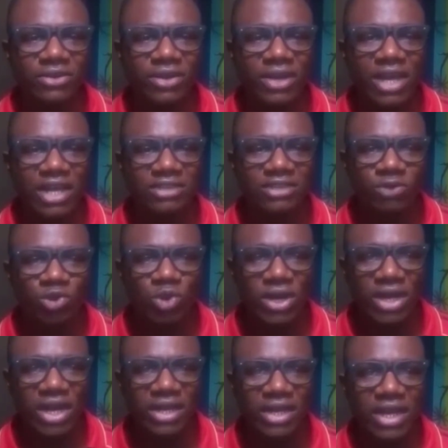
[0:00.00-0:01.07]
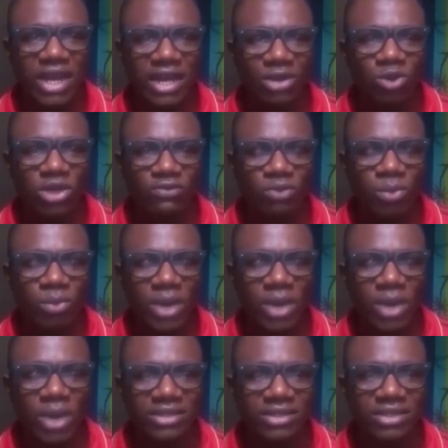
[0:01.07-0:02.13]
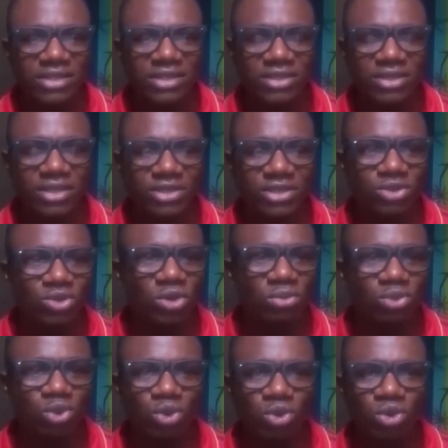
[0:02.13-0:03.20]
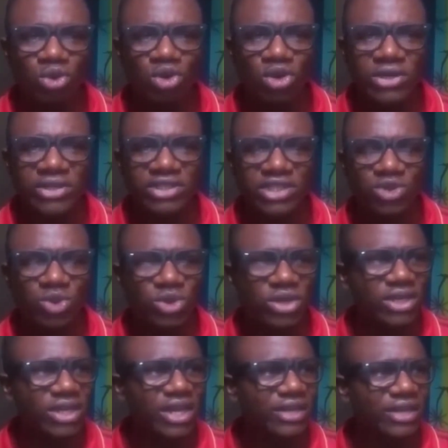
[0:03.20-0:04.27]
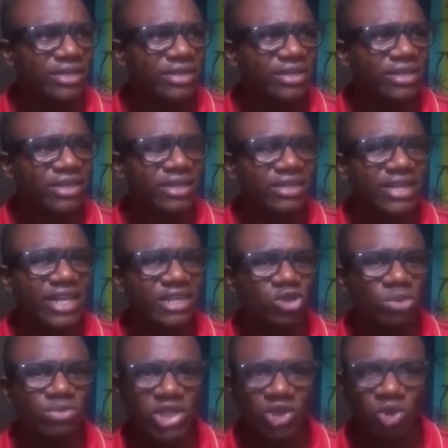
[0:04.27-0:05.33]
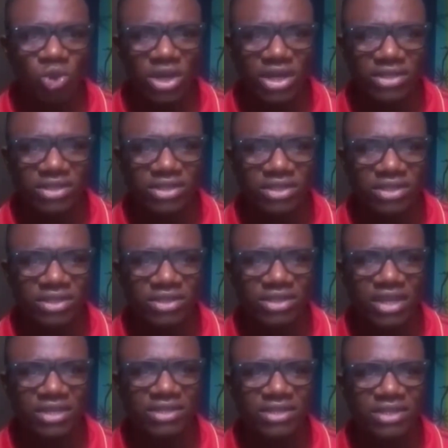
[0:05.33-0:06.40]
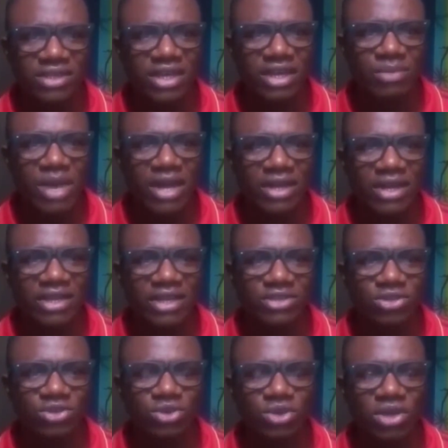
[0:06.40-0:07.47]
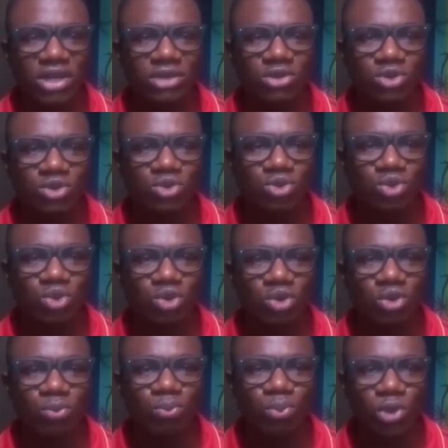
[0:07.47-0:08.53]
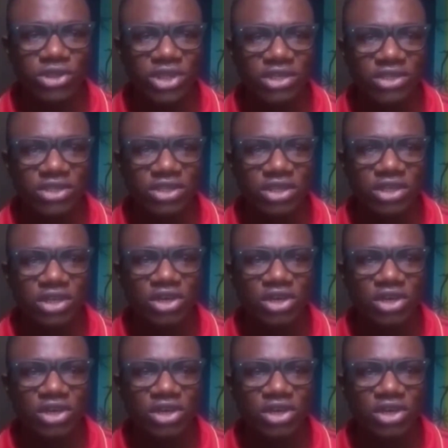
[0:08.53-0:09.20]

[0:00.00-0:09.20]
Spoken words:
last virtual card I loaded for my clients is up to $609 something that my clients used to purchase